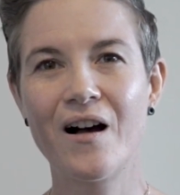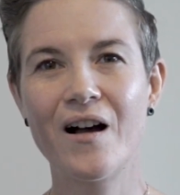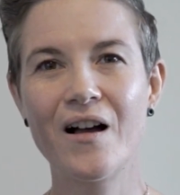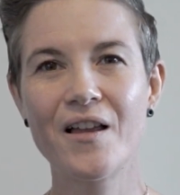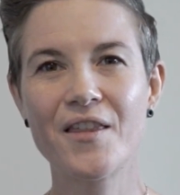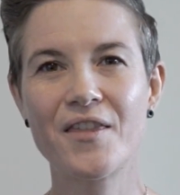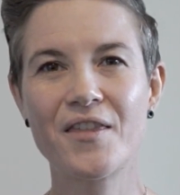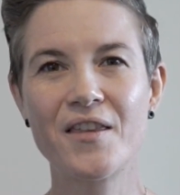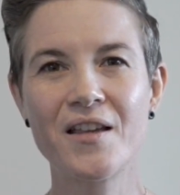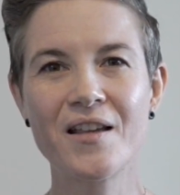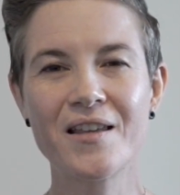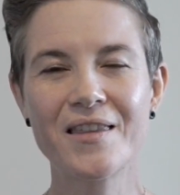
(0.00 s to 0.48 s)

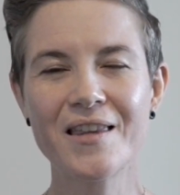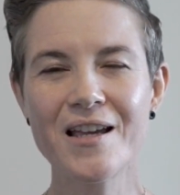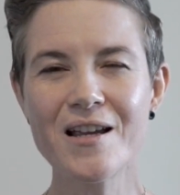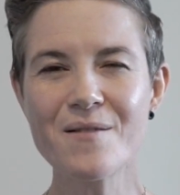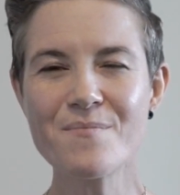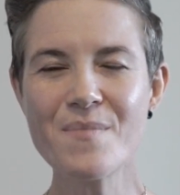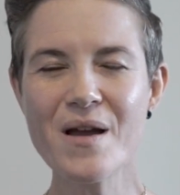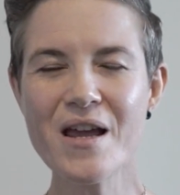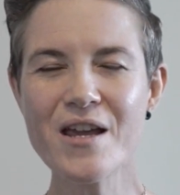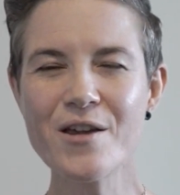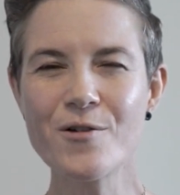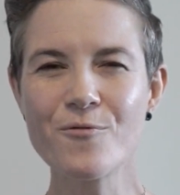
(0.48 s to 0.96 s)
I think
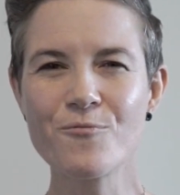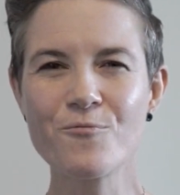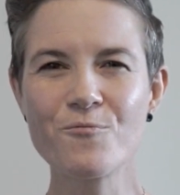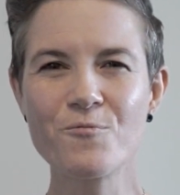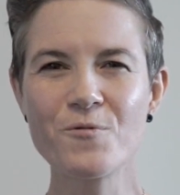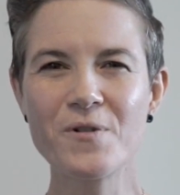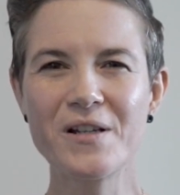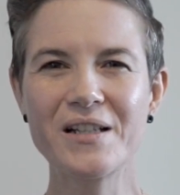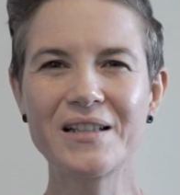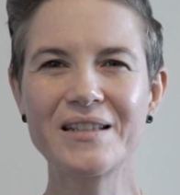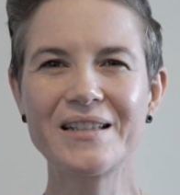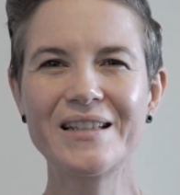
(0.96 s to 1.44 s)
they make
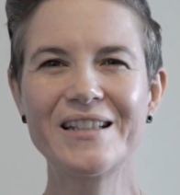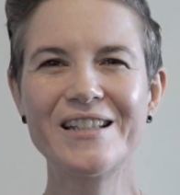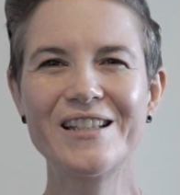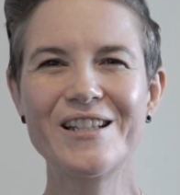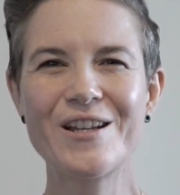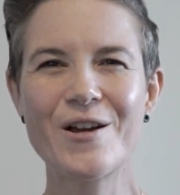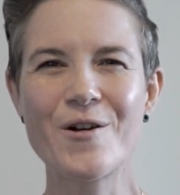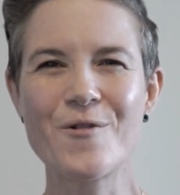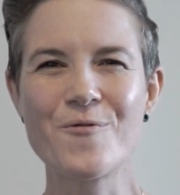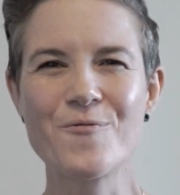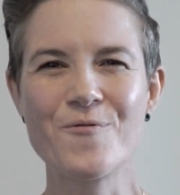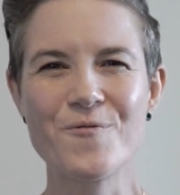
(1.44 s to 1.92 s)

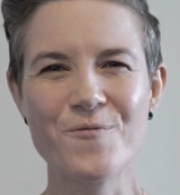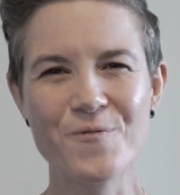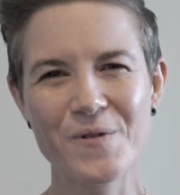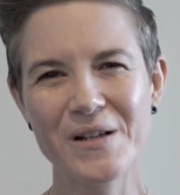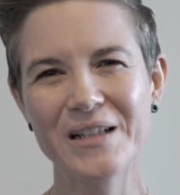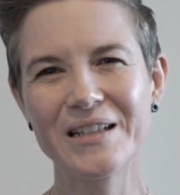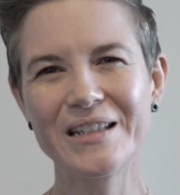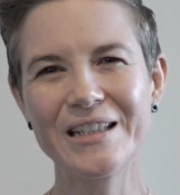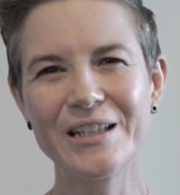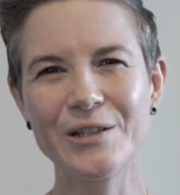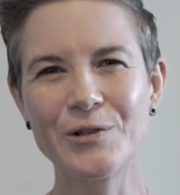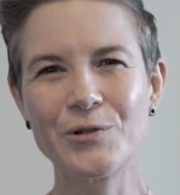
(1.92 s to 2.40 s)
really,
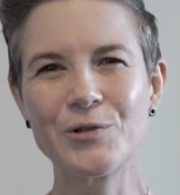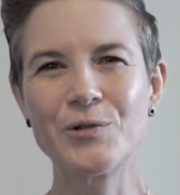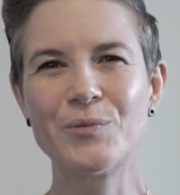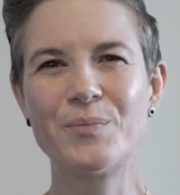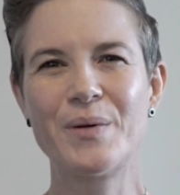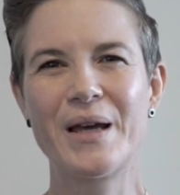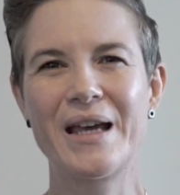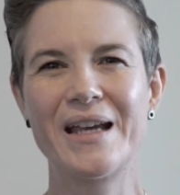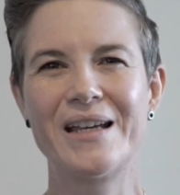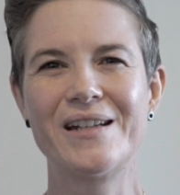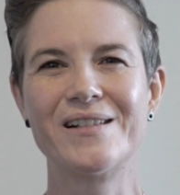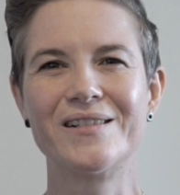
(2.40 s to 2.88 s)
really
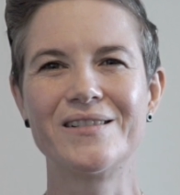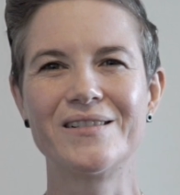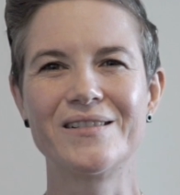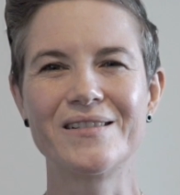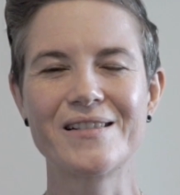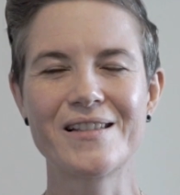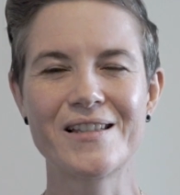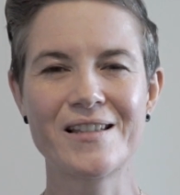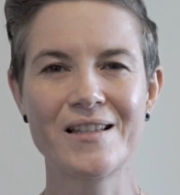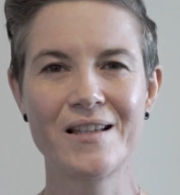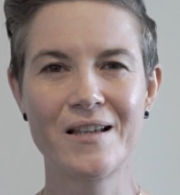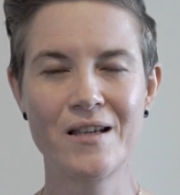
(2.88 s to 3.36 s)
good
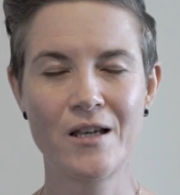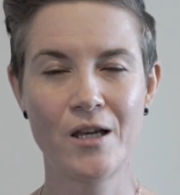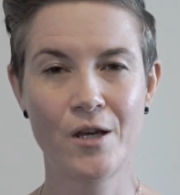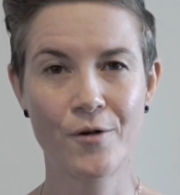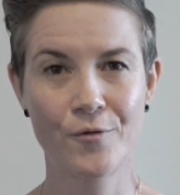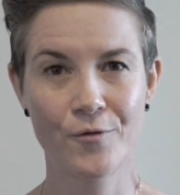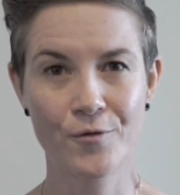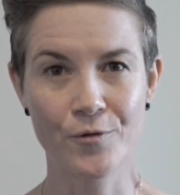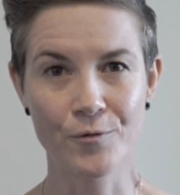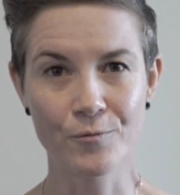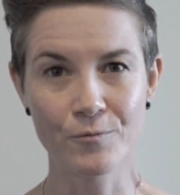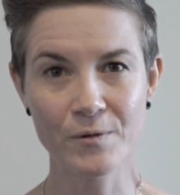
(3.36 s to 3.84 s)
pedals
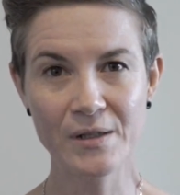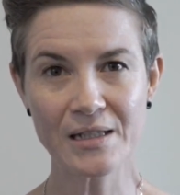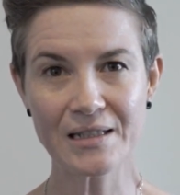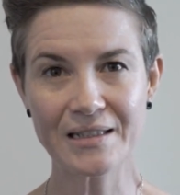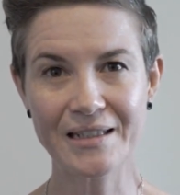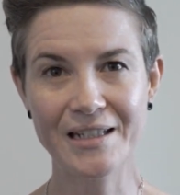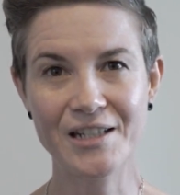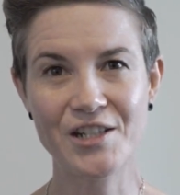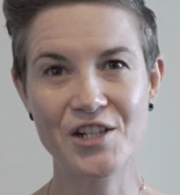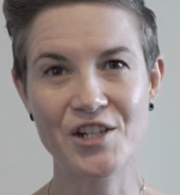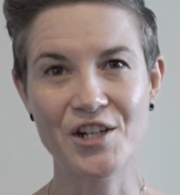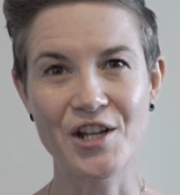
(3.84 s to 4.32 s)
for
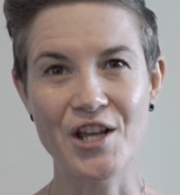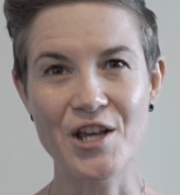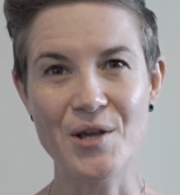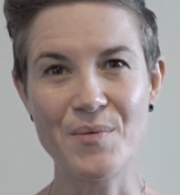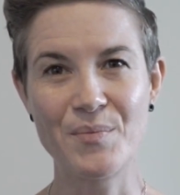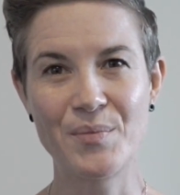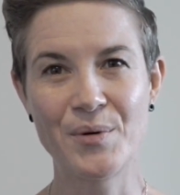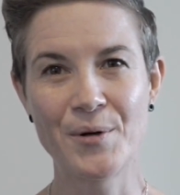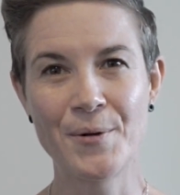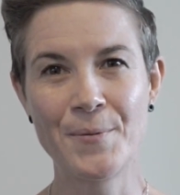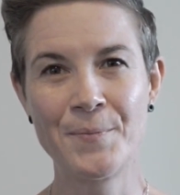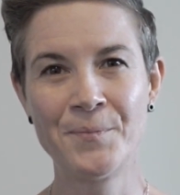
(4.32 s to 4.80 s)
really
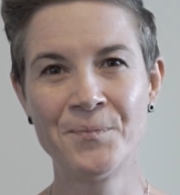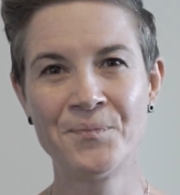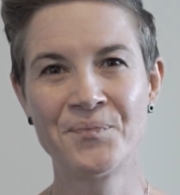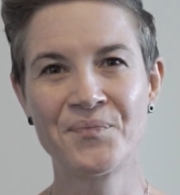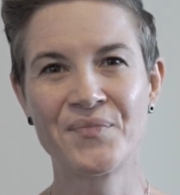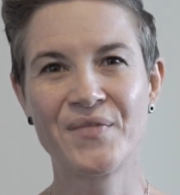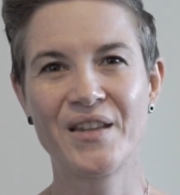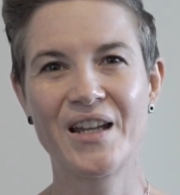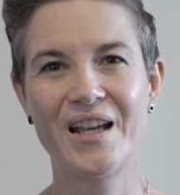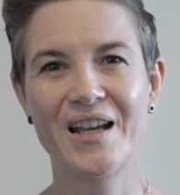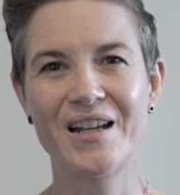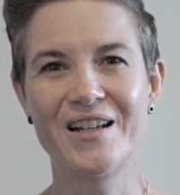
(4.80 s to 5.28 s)
cheap,
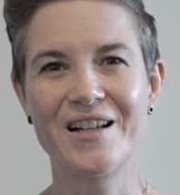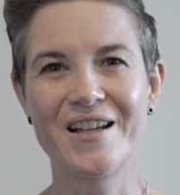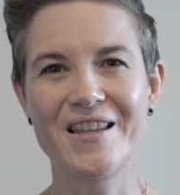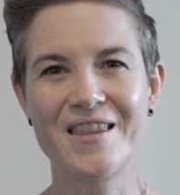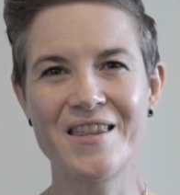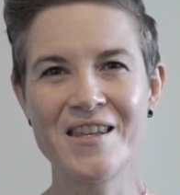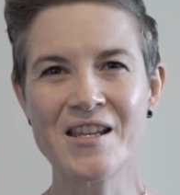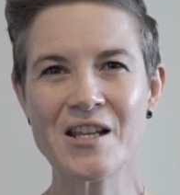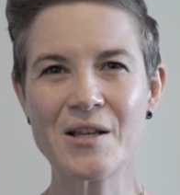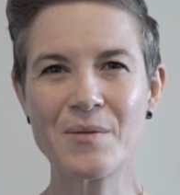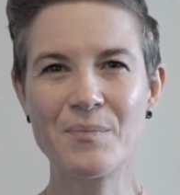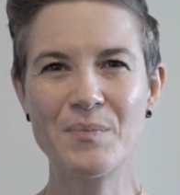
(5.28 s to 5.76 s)
and I
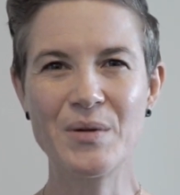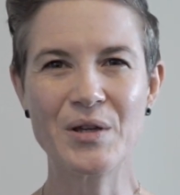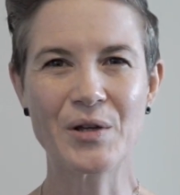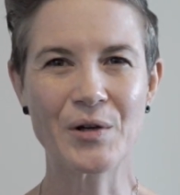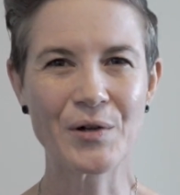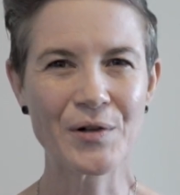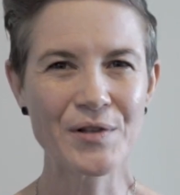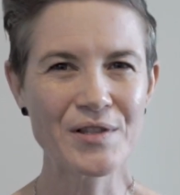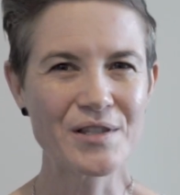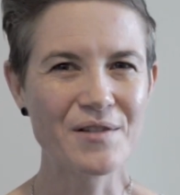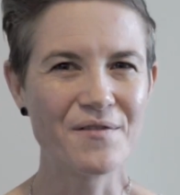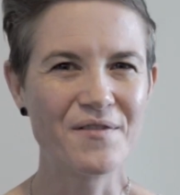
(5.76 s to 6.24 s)
think
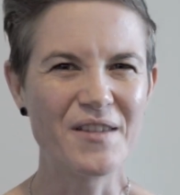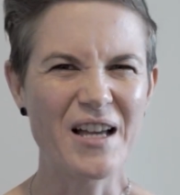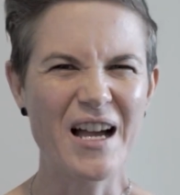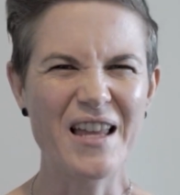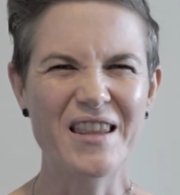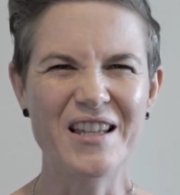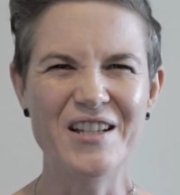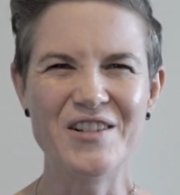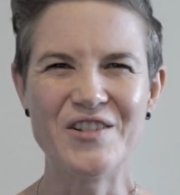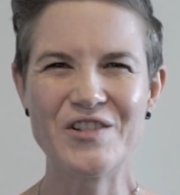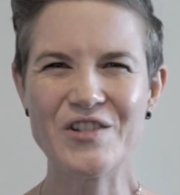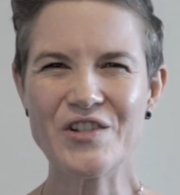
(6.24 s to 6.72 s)
because of
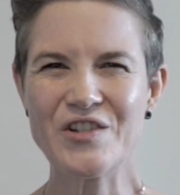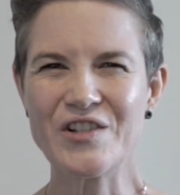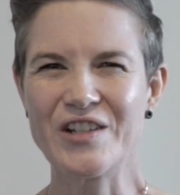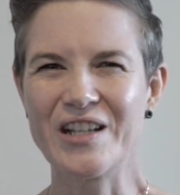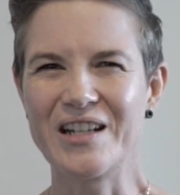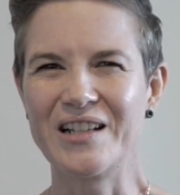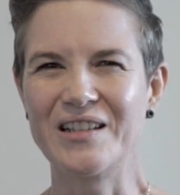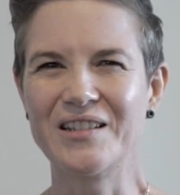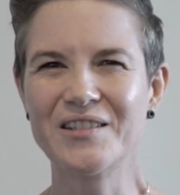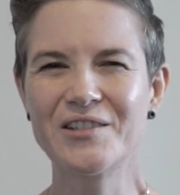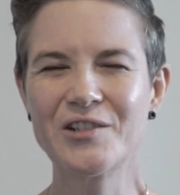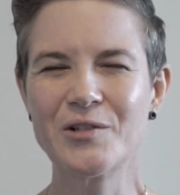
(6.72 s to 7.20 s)
that they do
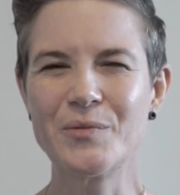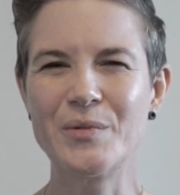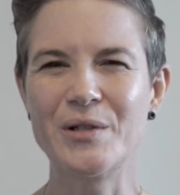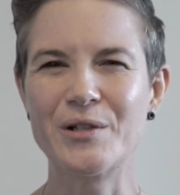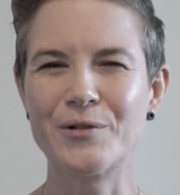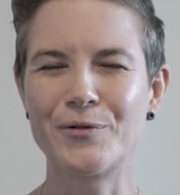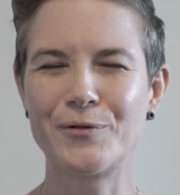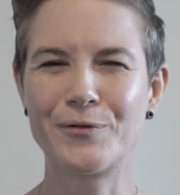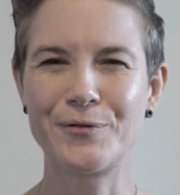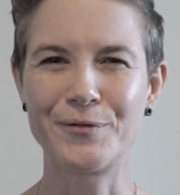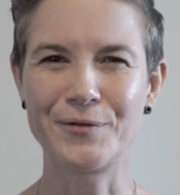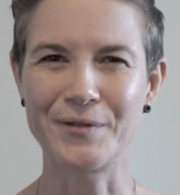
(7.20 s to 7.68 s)
get a little
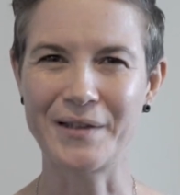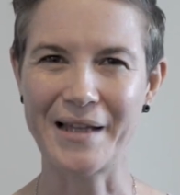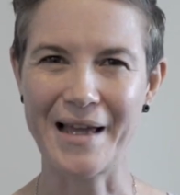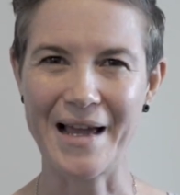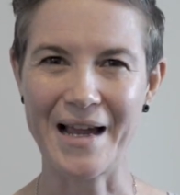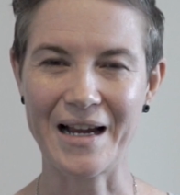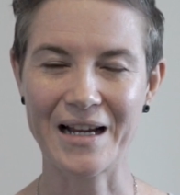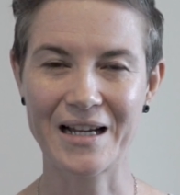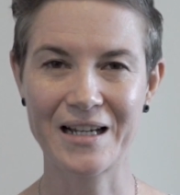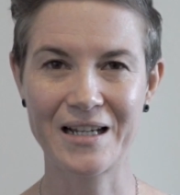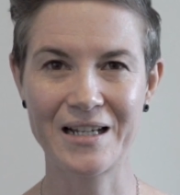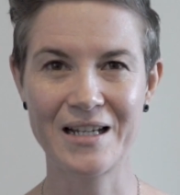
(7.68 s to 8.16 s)
bit of
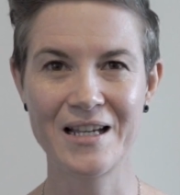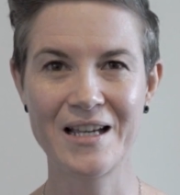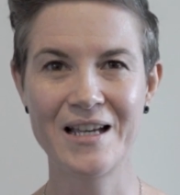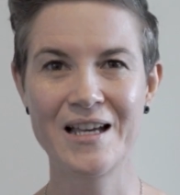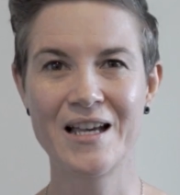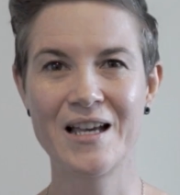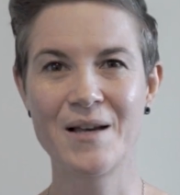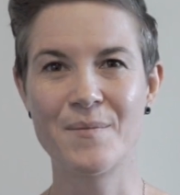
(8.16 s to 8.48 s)
flack